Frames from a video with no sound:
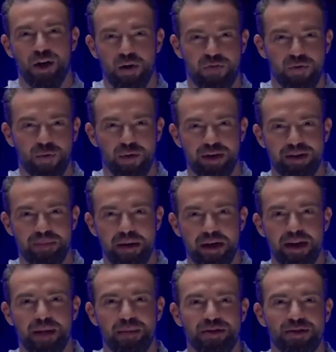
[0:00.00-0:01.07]
everyone, my
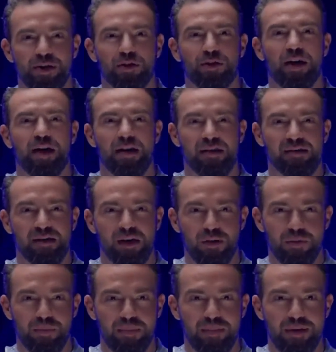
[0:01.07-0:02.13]
name is Dr. Anas
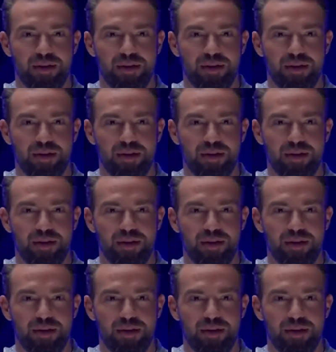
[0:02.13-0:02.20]
Aloum.